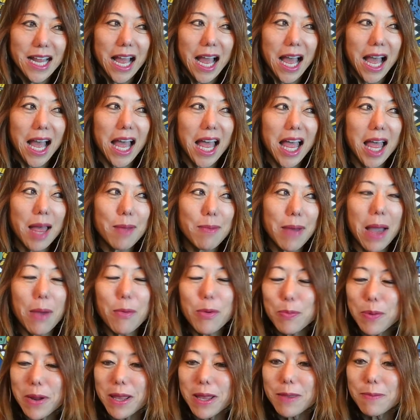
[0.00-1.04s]
I
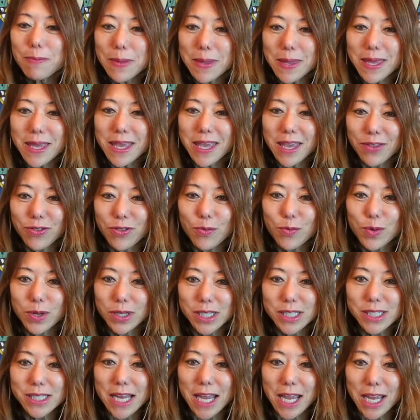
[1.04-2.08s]
would probably be in the real
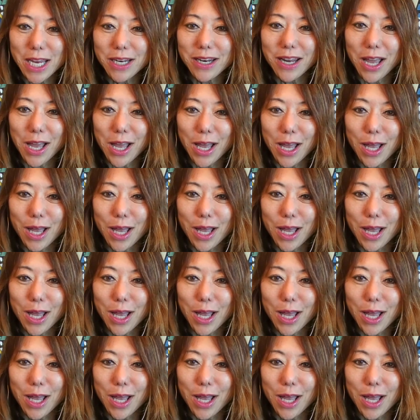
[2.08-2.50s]
estate